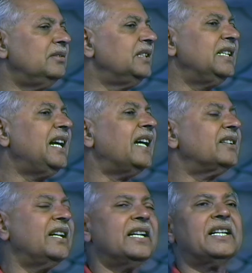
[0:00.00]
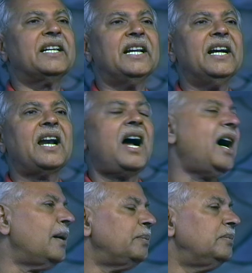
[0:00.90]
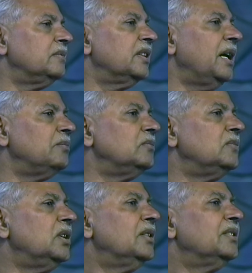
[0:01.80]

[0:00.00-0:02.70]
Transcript: did not take care of them.